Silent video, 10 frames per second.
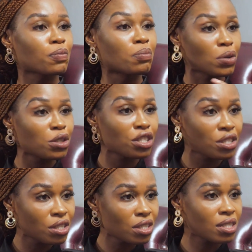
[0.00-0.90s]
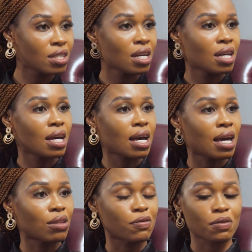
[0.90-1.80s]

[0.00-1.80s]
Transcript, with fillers: motions and of